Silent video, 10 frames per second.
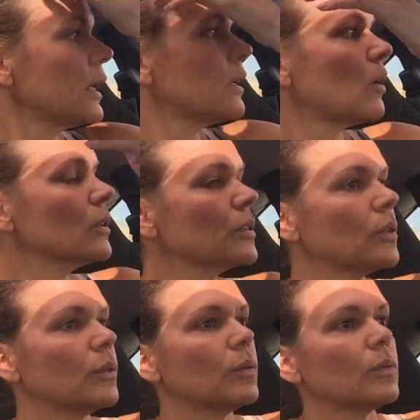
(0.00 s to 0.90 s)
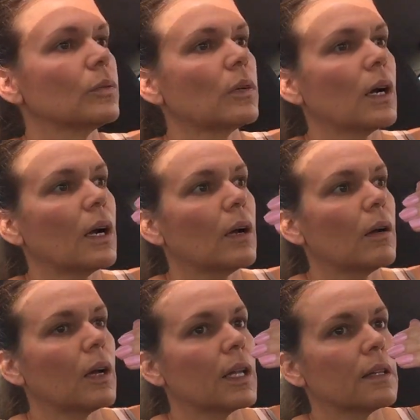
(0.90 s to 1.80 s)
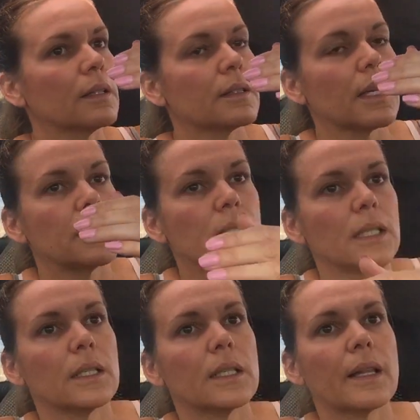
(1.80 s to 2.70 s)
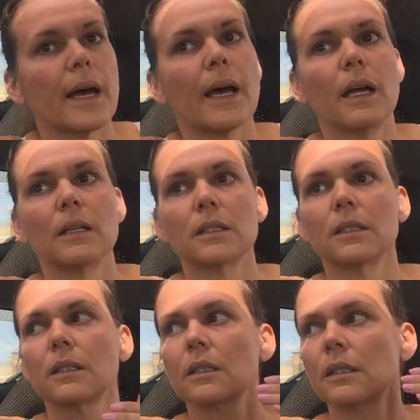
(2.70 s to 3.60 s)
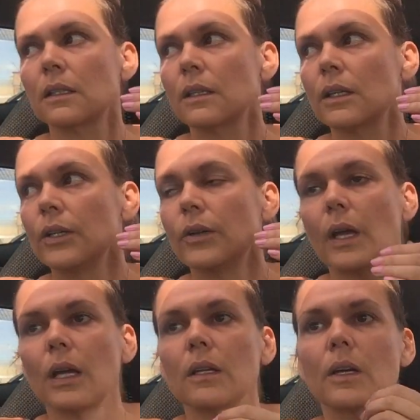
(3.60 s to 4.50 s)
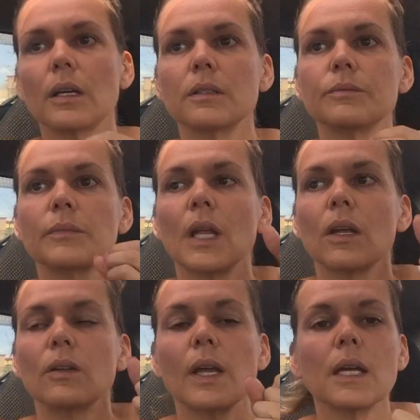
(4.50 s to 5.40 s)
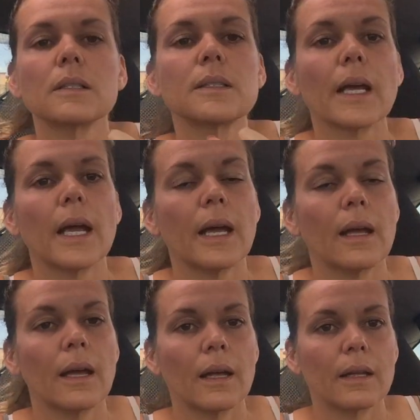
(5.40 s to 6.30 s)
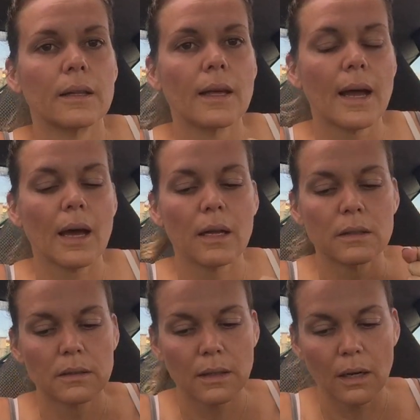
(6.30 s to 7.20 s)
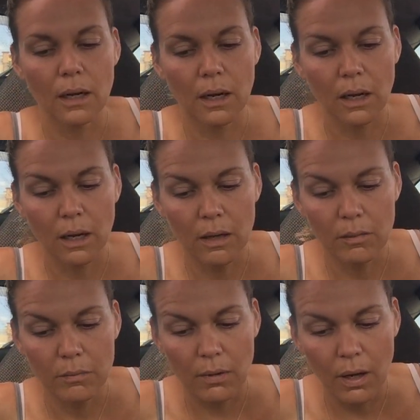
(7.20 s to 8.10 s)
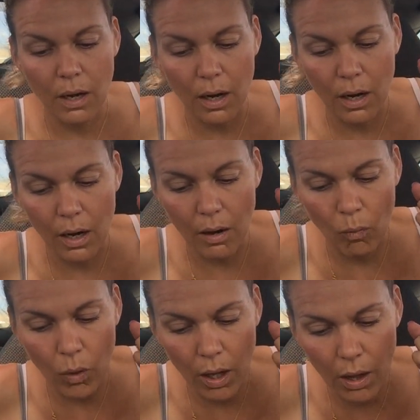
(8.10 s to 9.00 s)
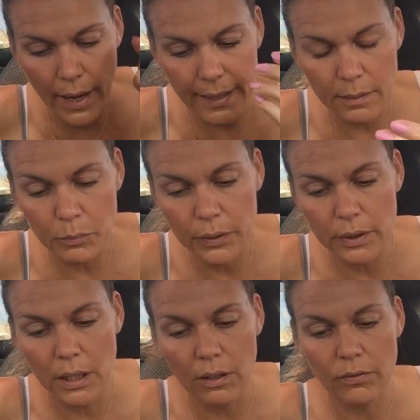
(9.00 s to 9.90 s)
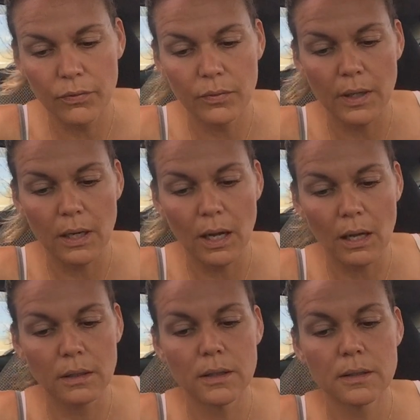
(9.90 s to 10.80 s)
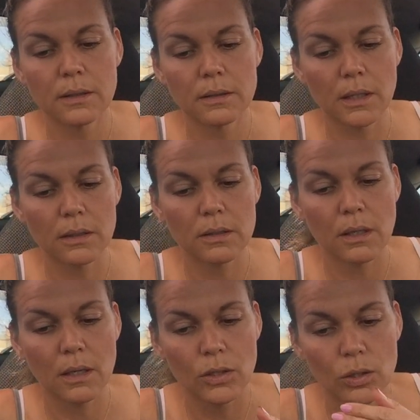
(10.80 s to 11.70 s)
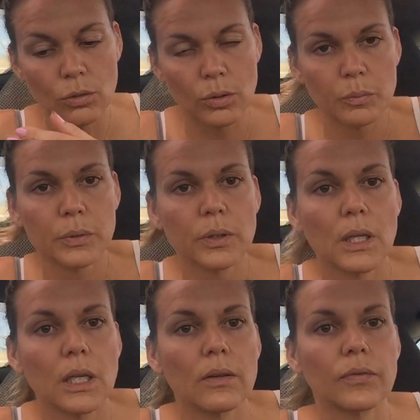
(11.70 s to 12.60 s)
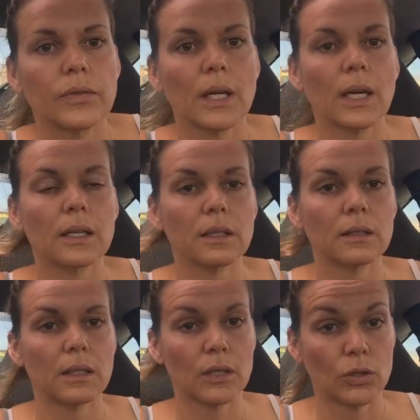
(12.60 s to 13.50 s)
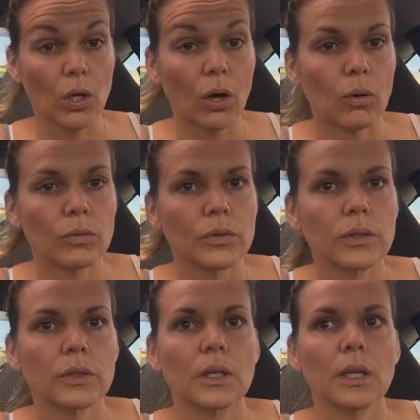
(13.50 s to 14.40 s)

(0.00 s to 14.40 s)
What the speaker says: And also, this idea that you can't say that, well, I can believe that aliens exist and you can believe that they don't,